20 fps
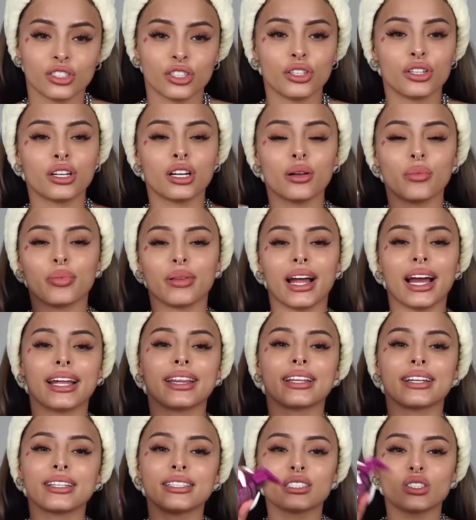So you could apply
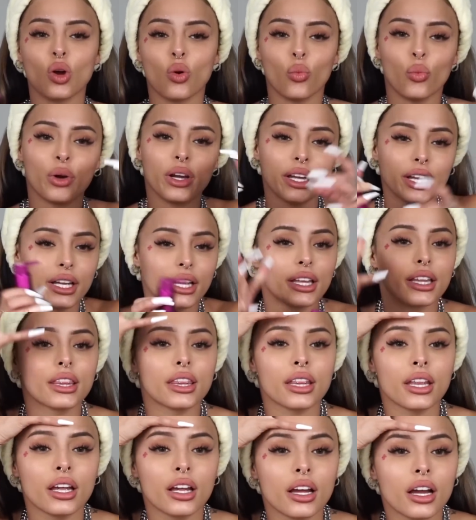this
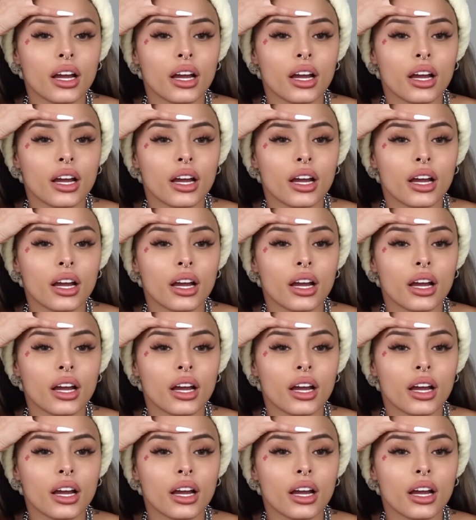with,